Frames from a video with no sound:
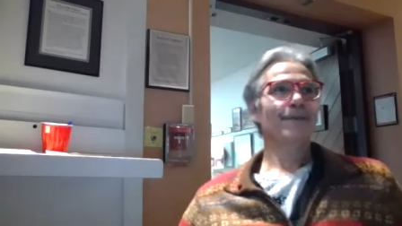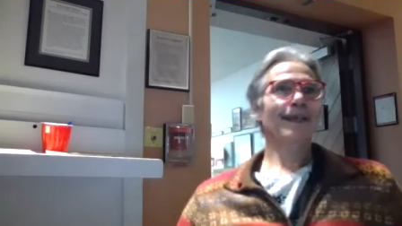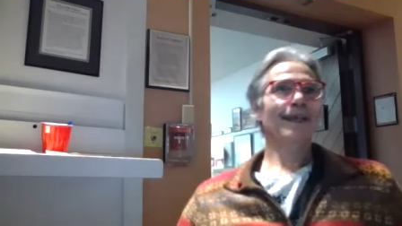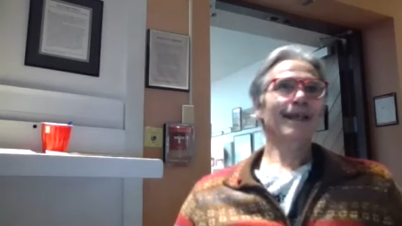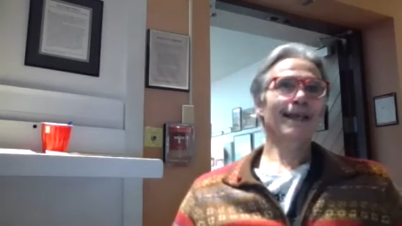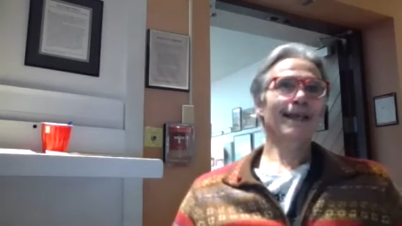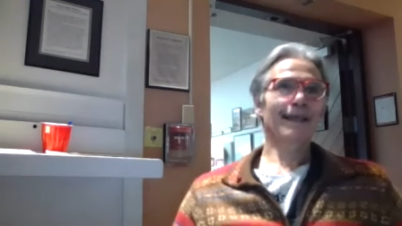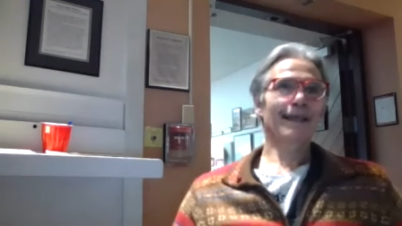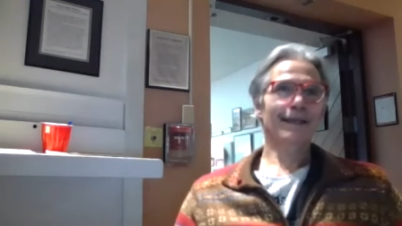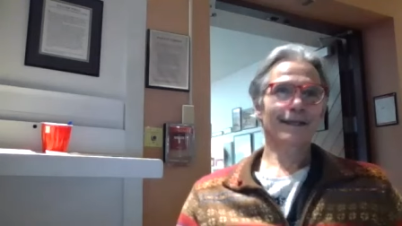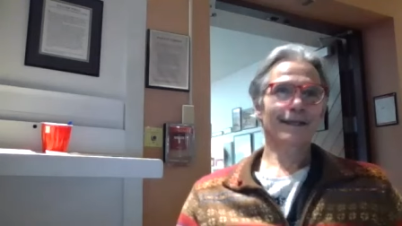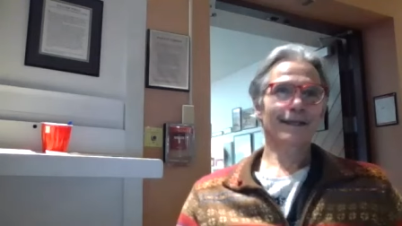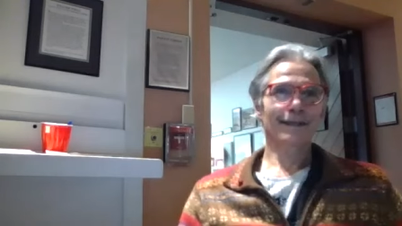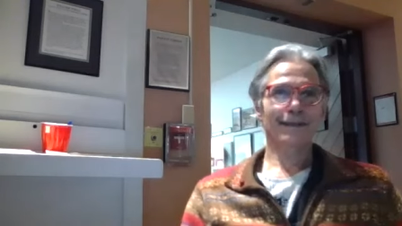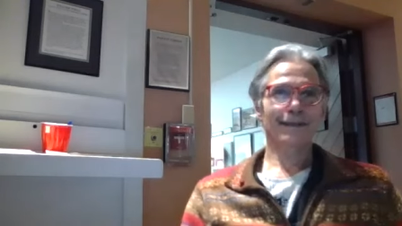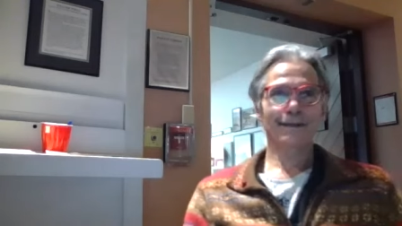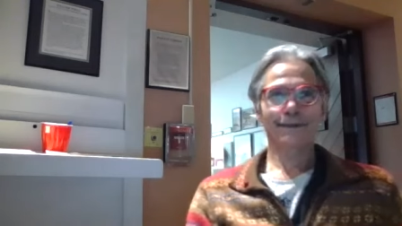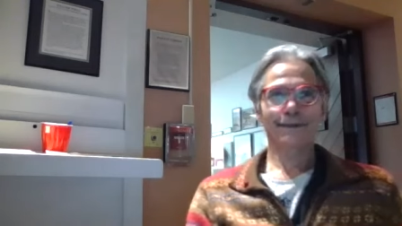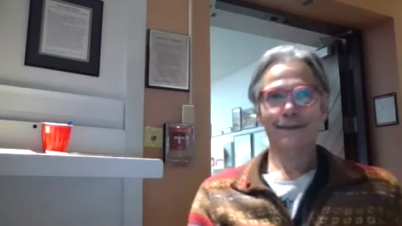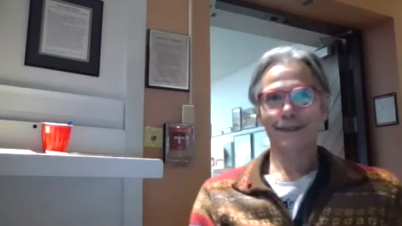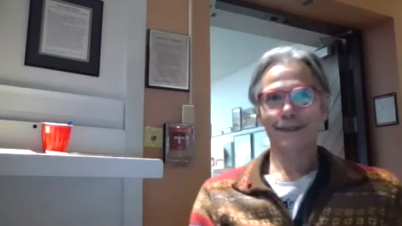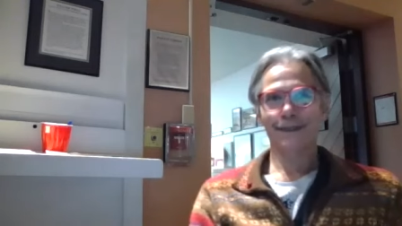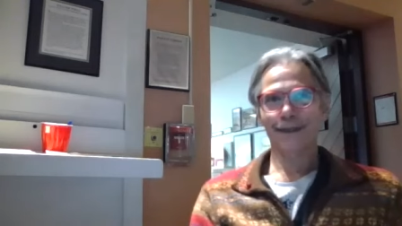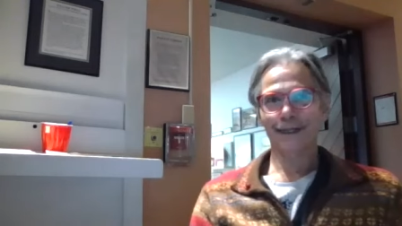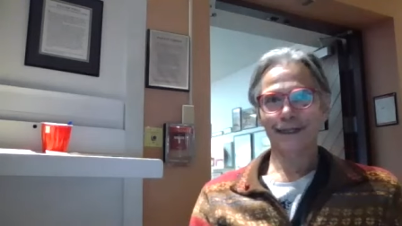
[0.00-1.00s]

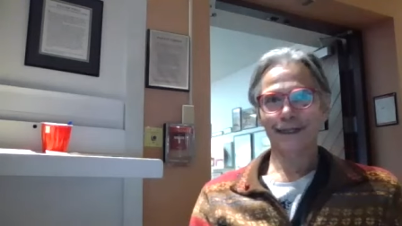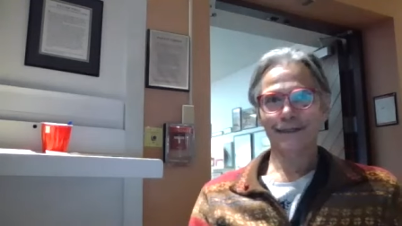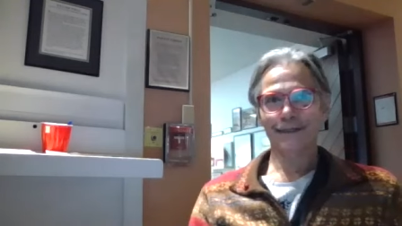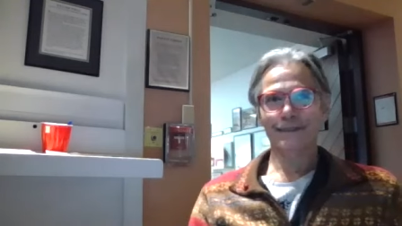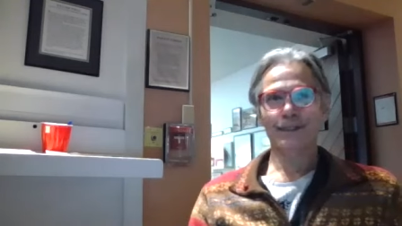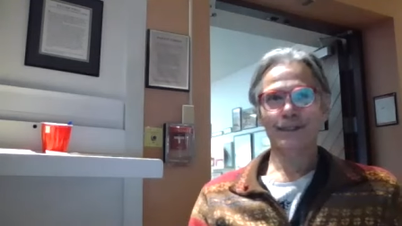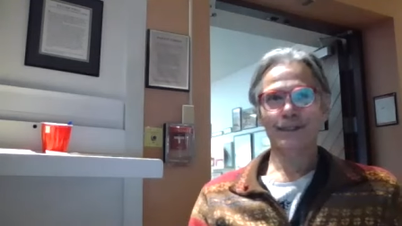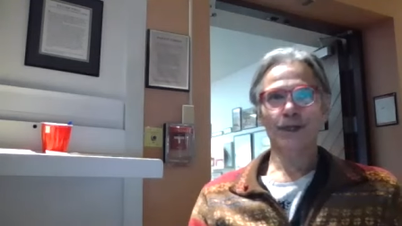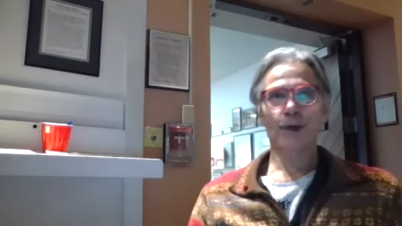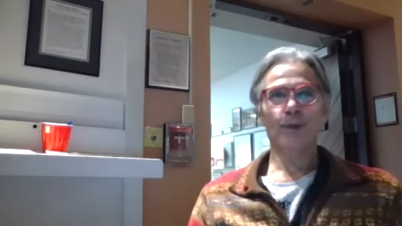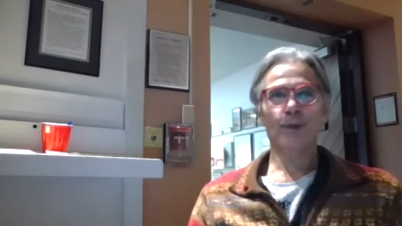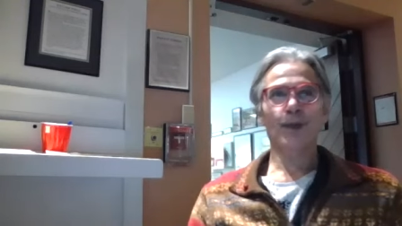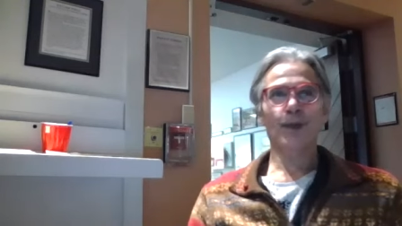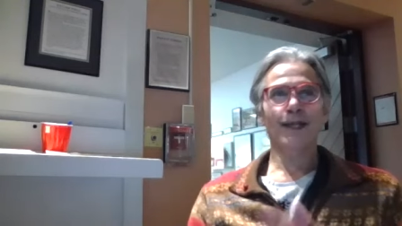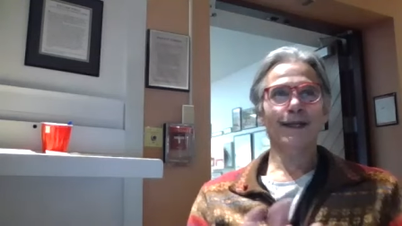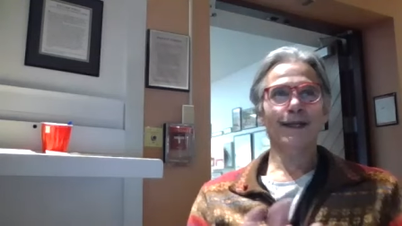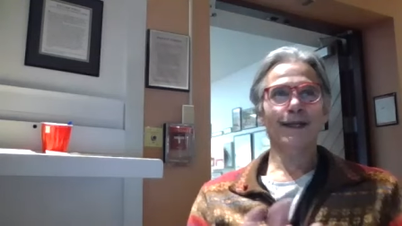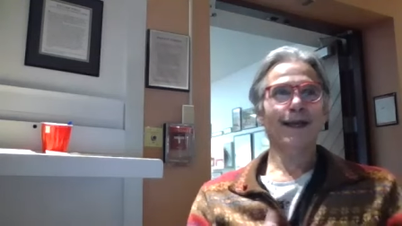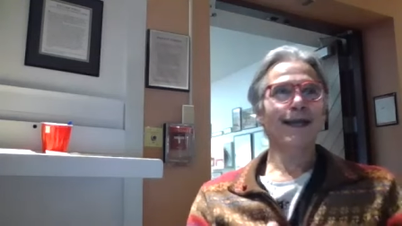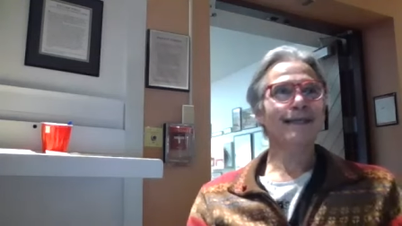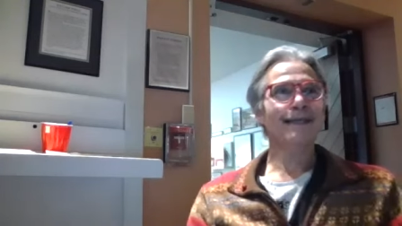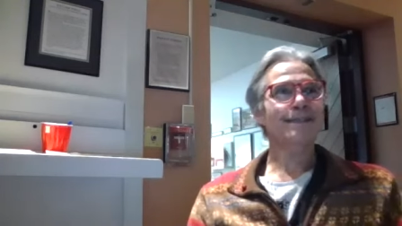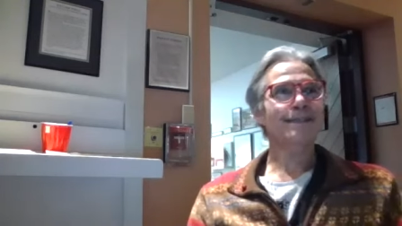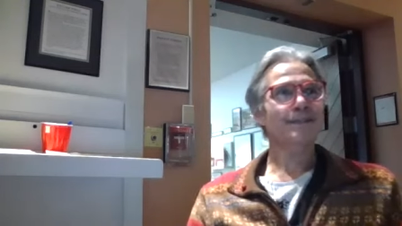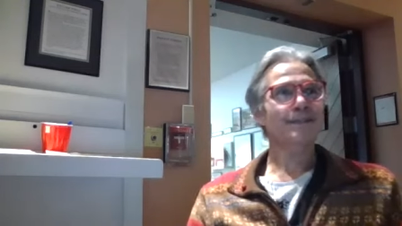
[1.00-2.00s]
And, and so when
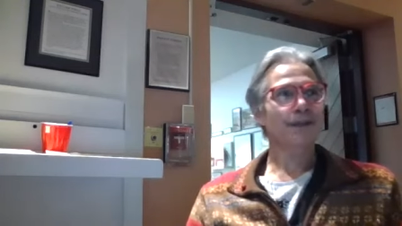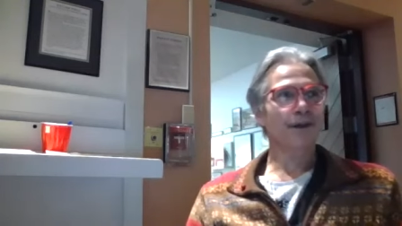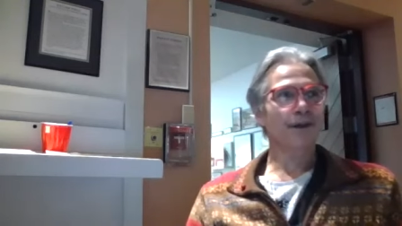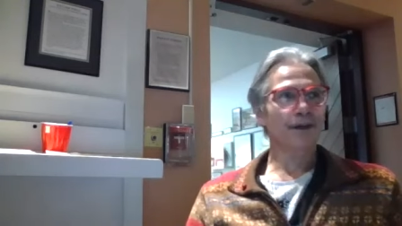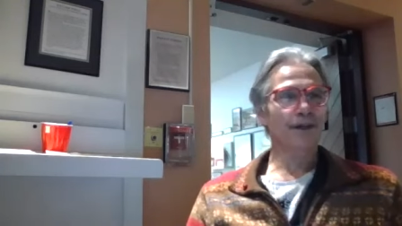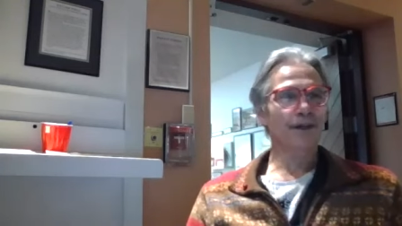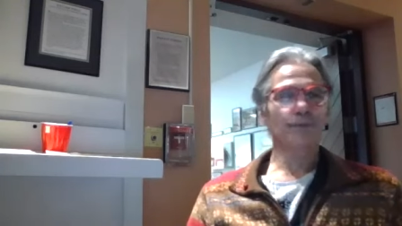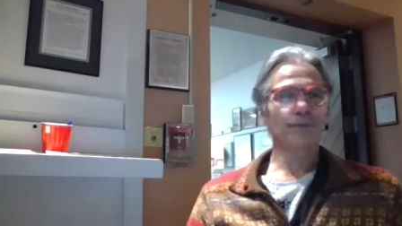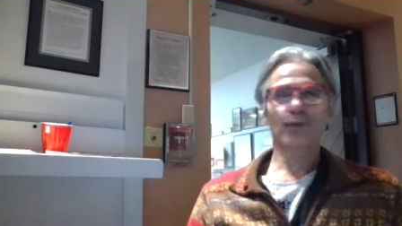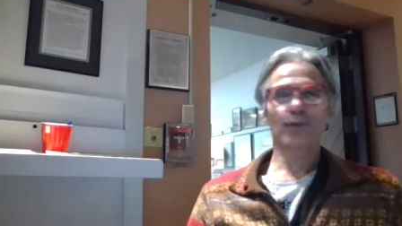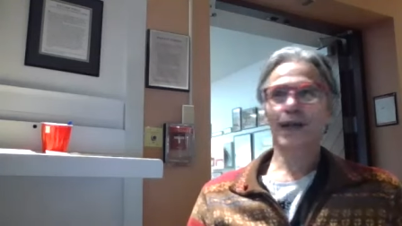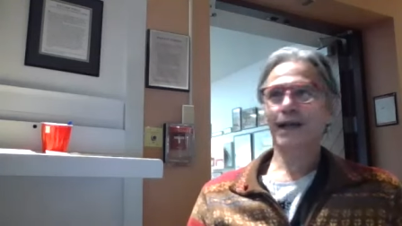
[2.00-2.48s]
I started